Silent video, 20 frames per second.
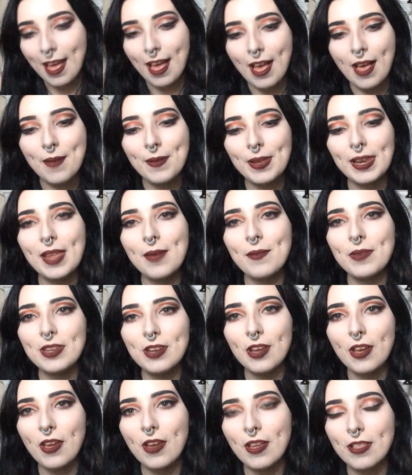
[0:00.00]
Um, let me
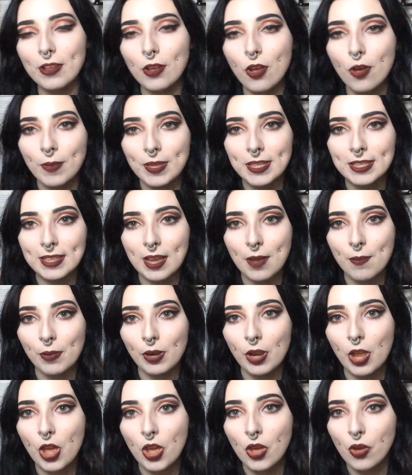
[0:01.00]
know in the comments down
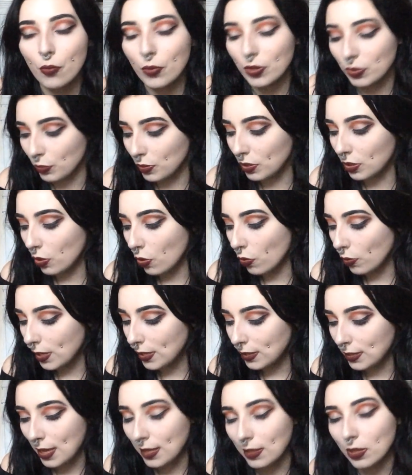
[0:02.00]
below which was the
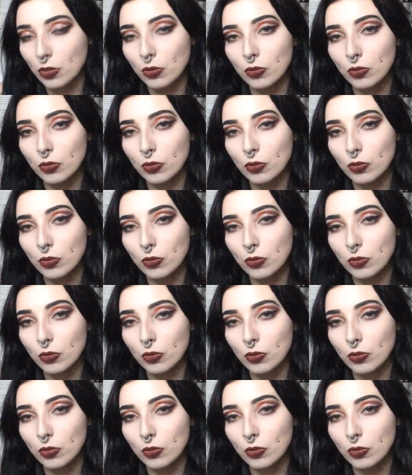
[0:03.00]
coolest thing